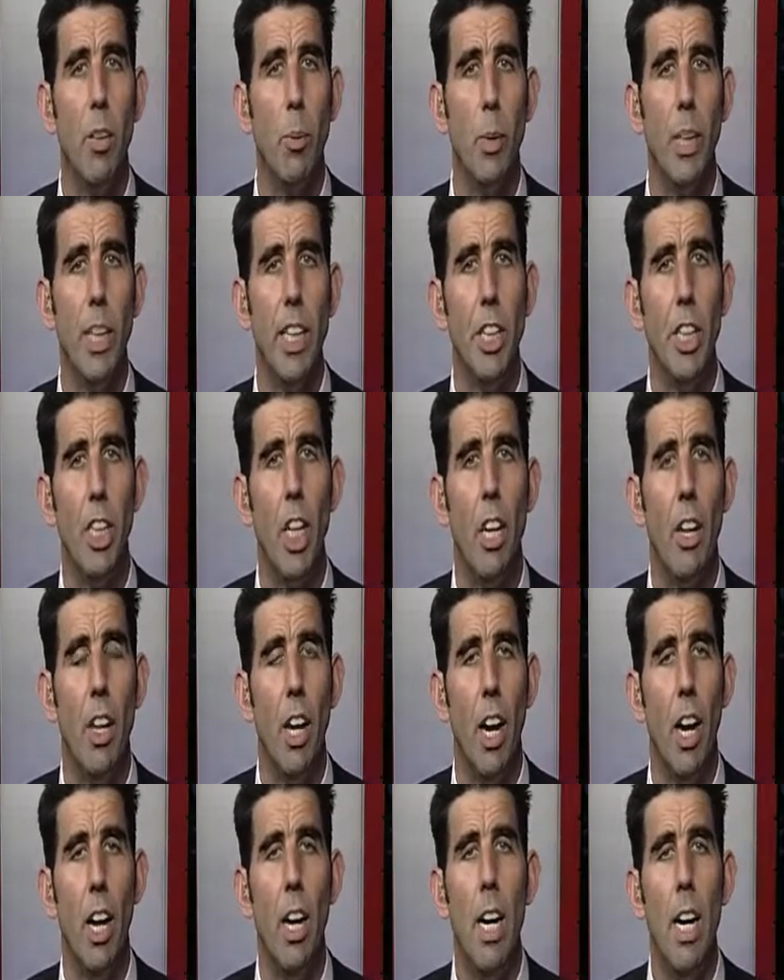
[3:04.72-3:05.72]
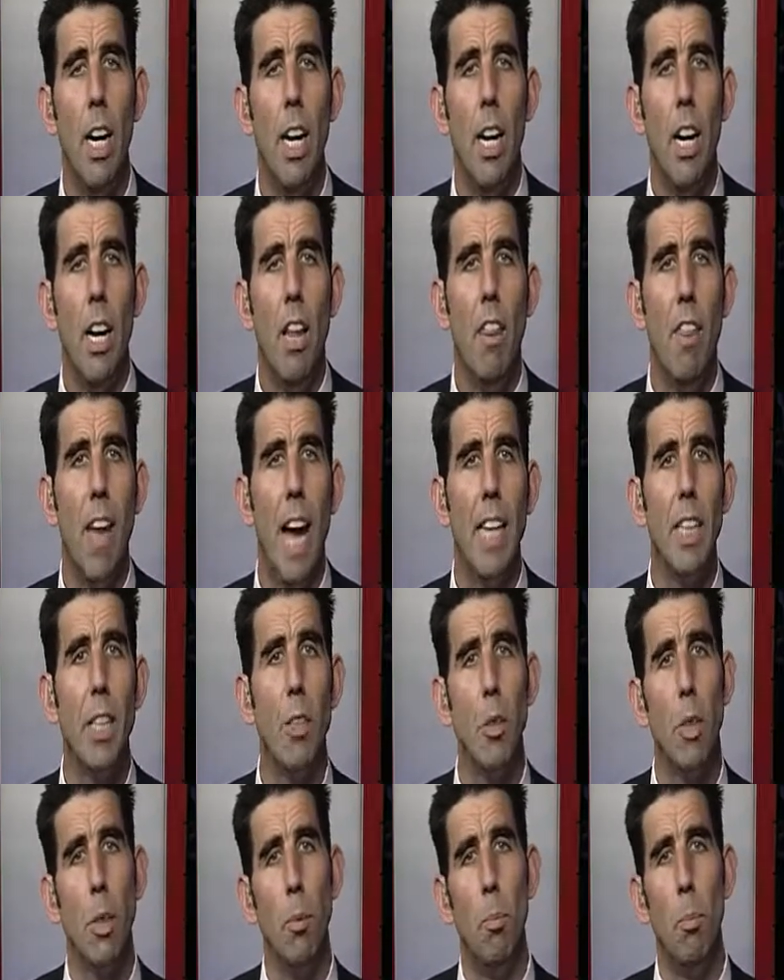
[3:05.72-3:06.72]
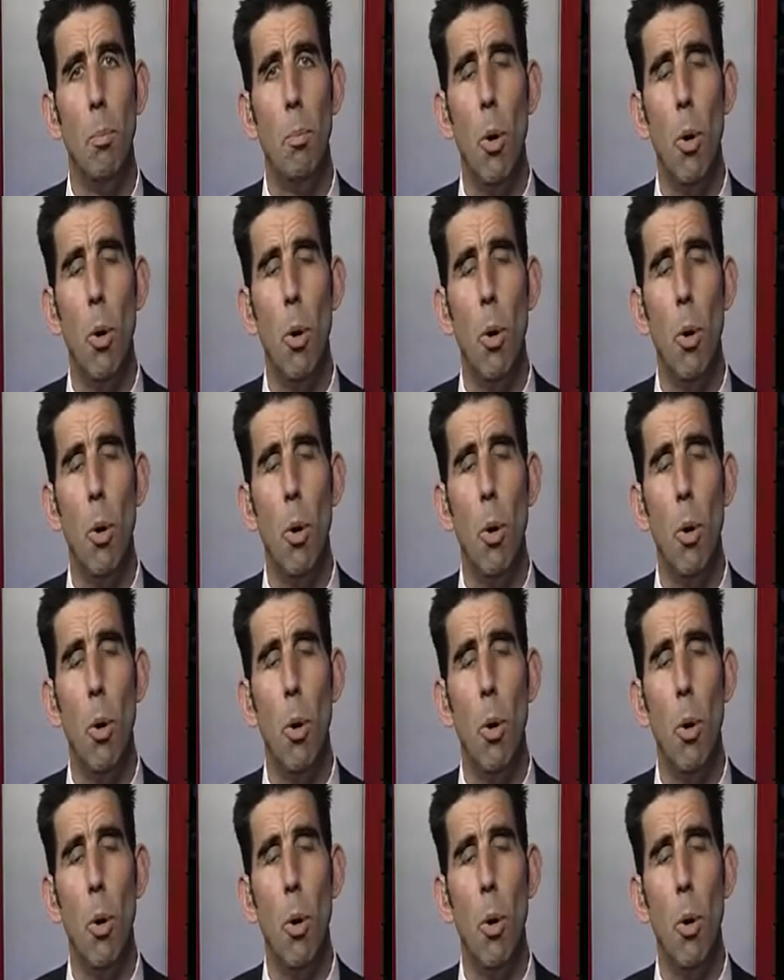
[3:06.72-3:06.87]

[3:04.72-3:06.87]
with each other, that's